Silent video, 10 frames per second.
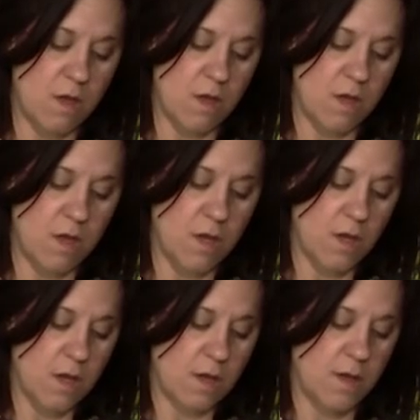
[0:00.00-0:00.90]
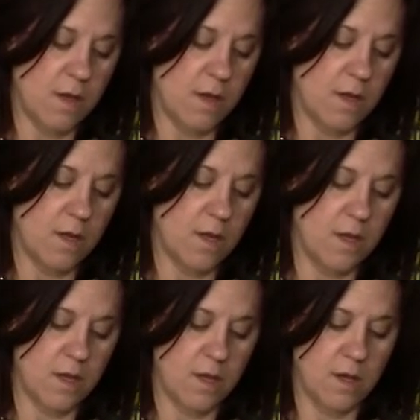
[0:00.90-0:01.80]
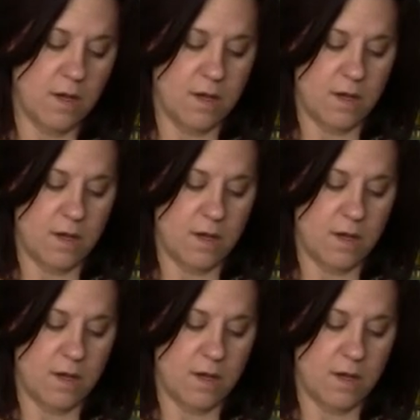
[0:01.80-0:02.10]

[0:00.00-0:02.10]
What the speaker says: [no speech]